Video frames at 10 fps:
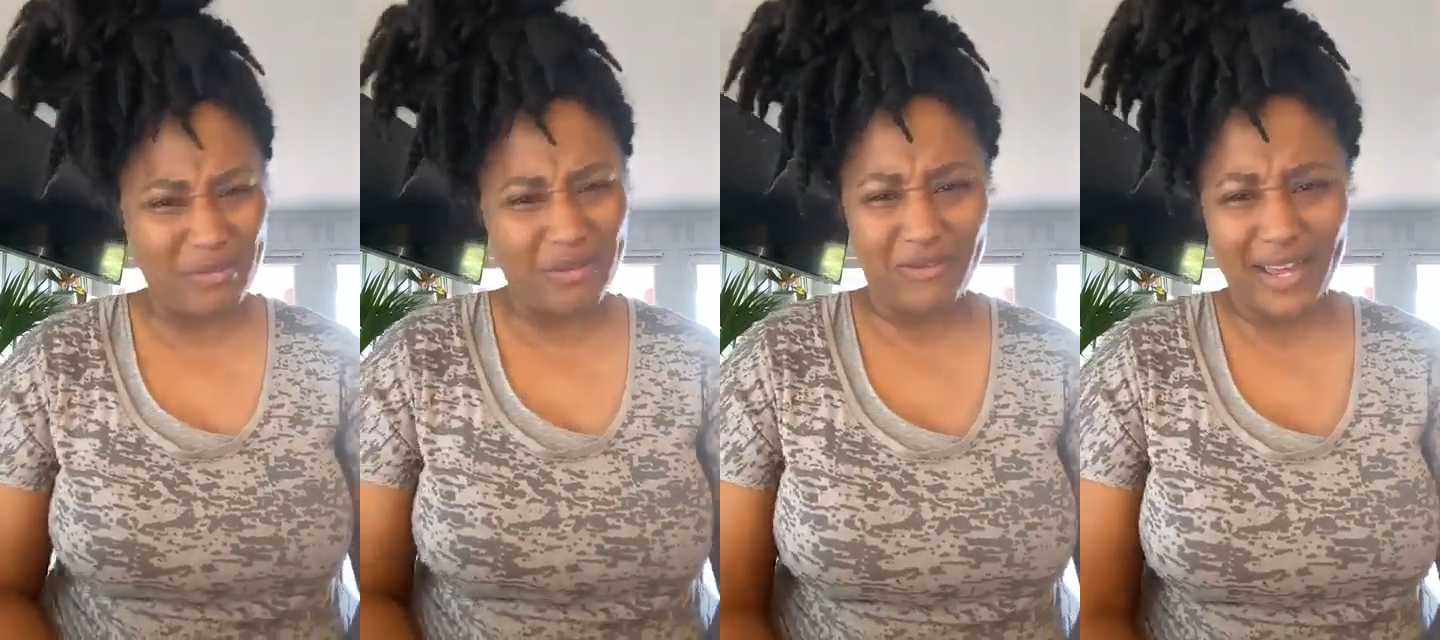
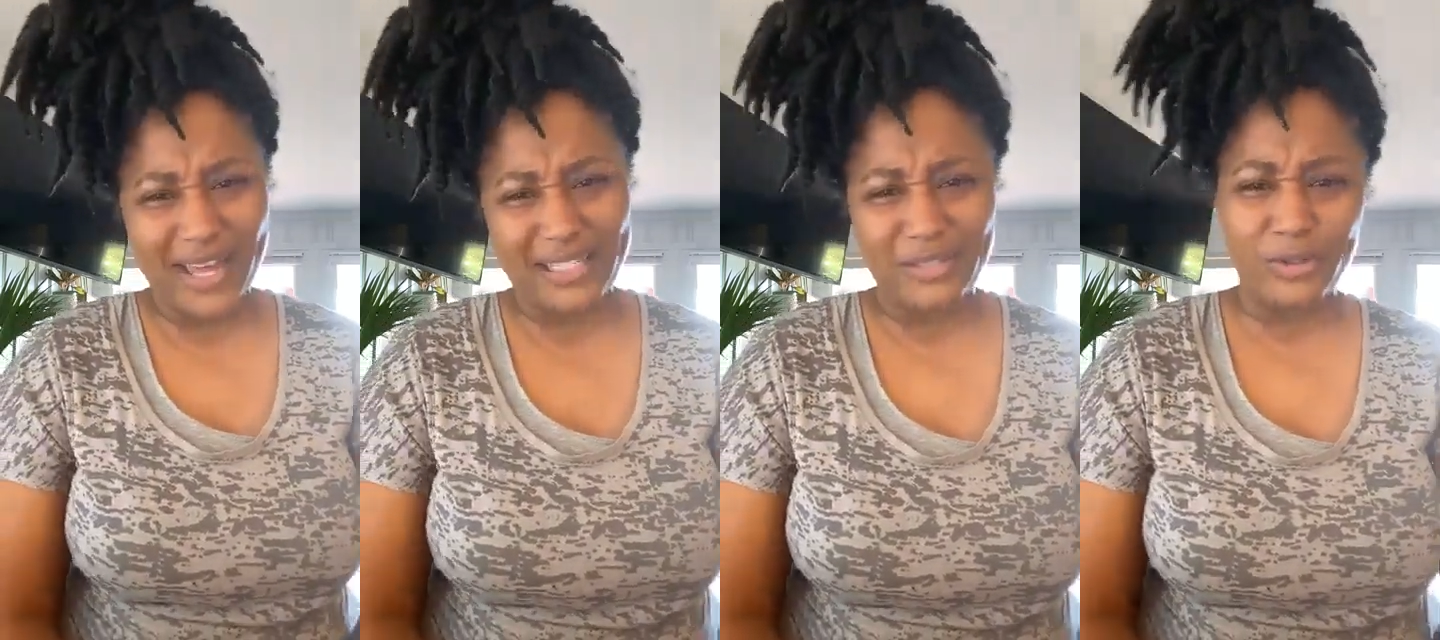They be
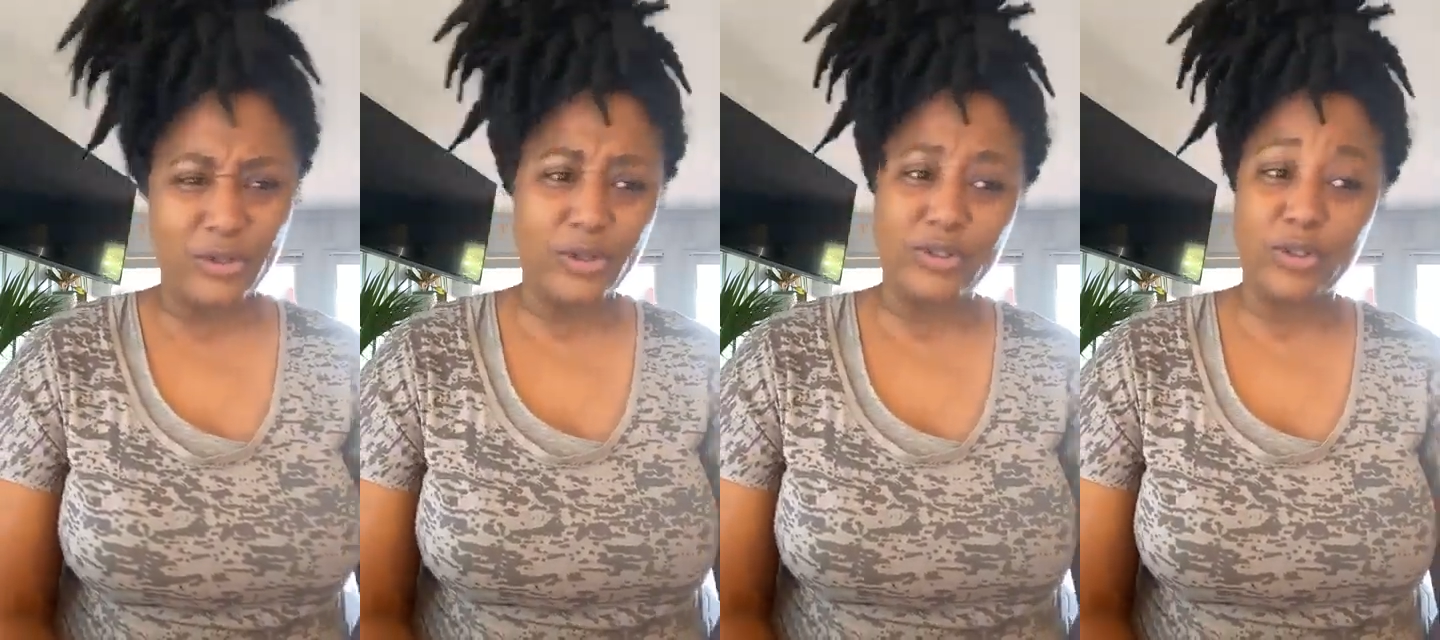fast little
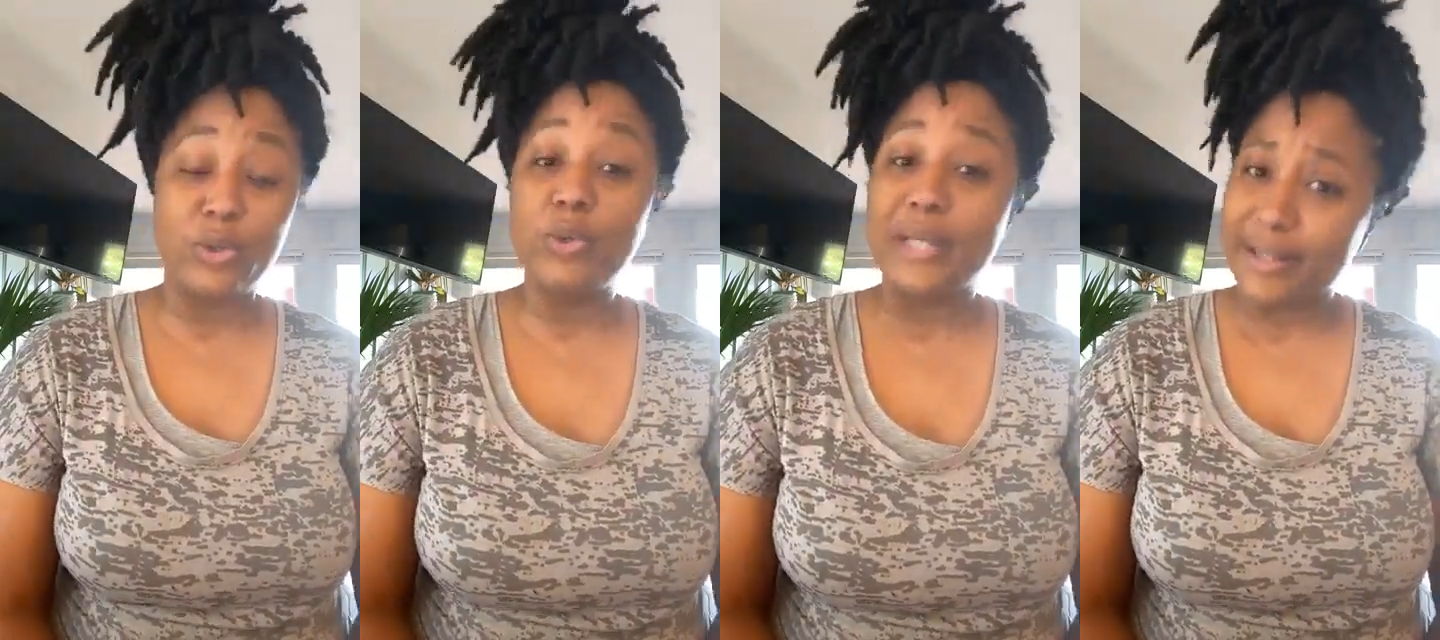girls,
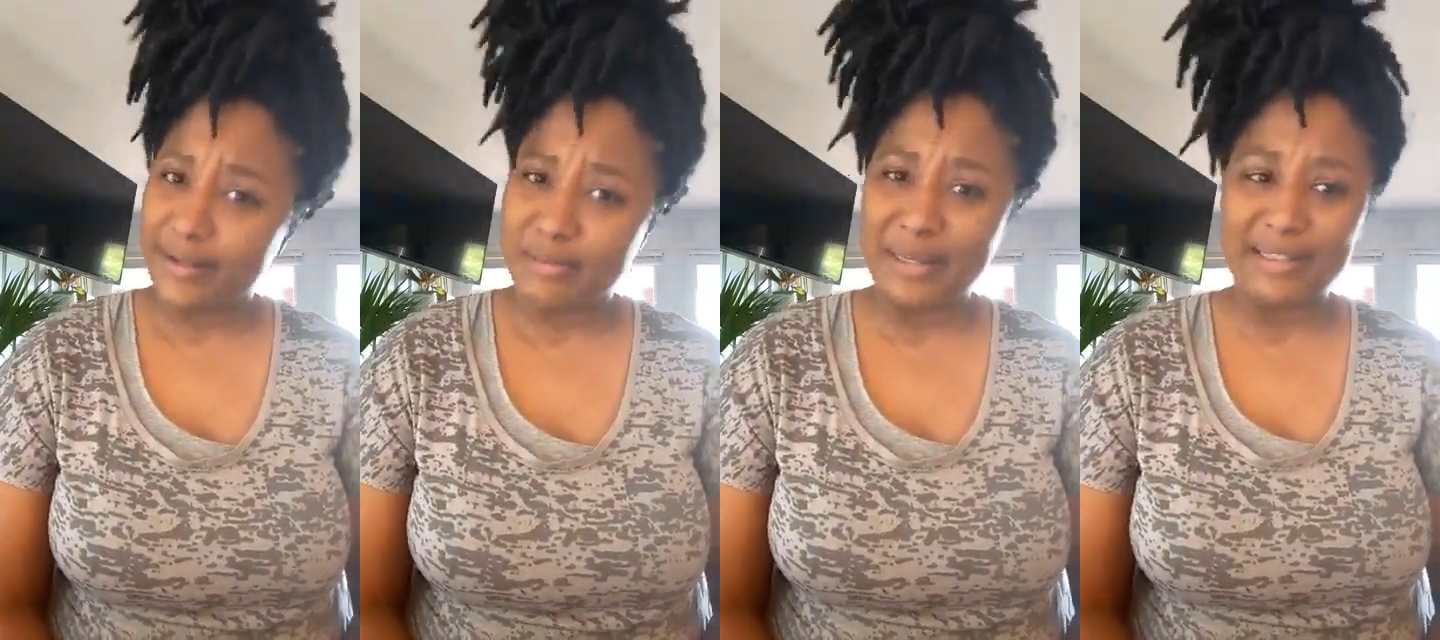or who
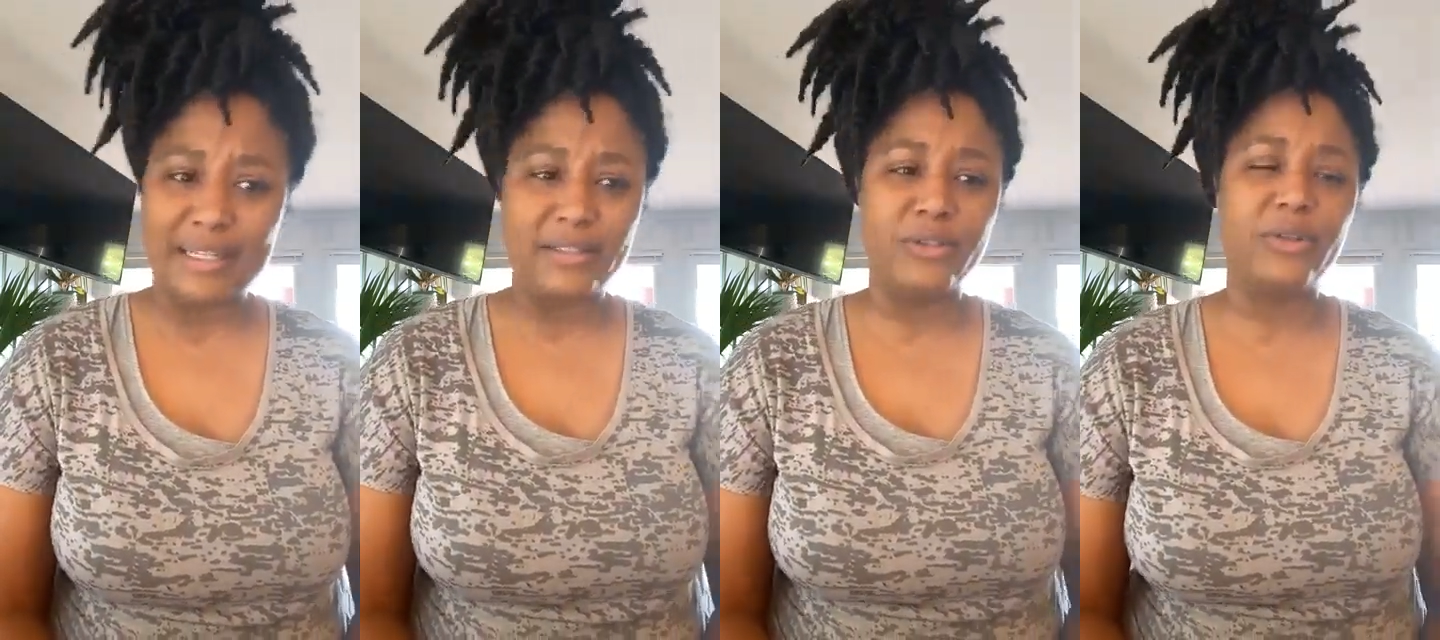cares about
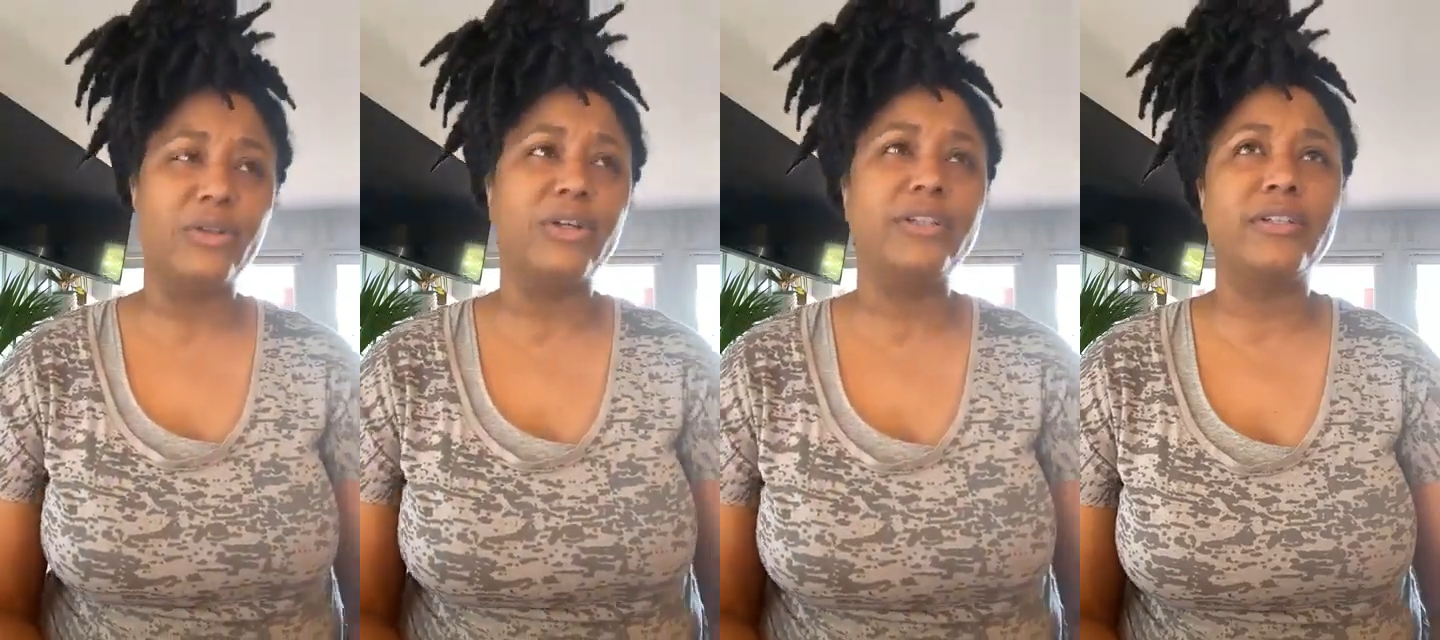that little
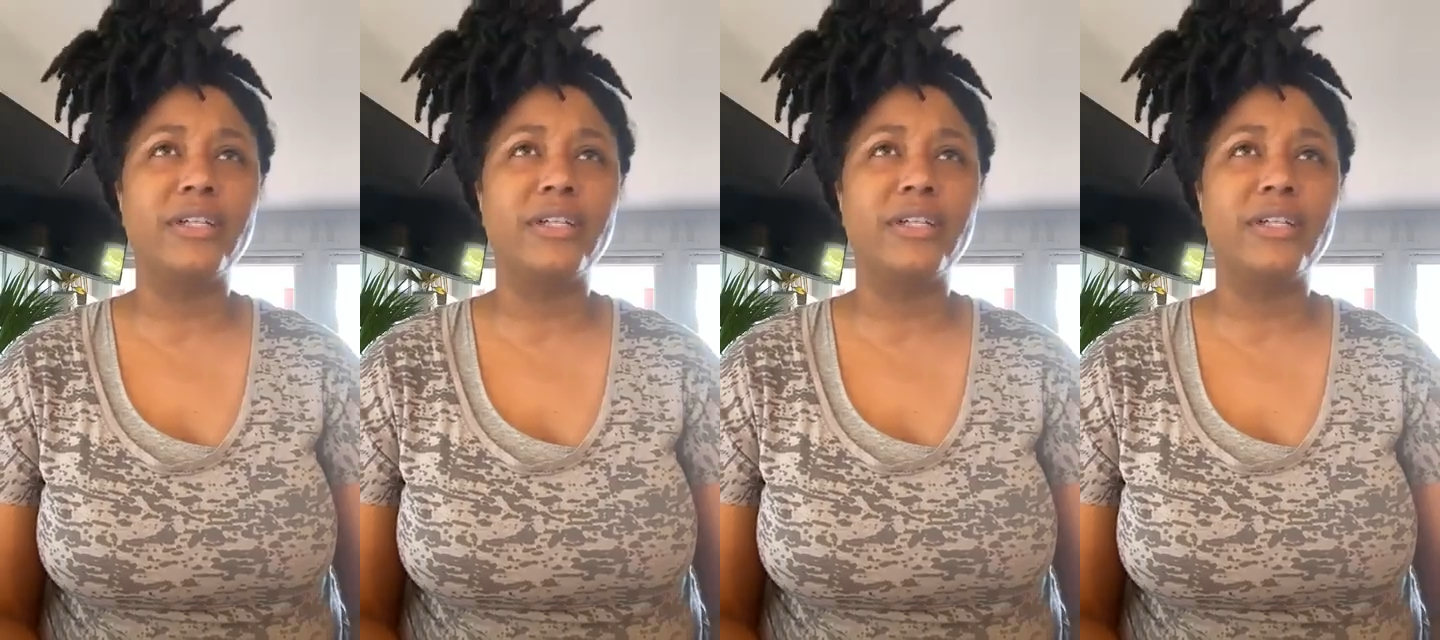girl,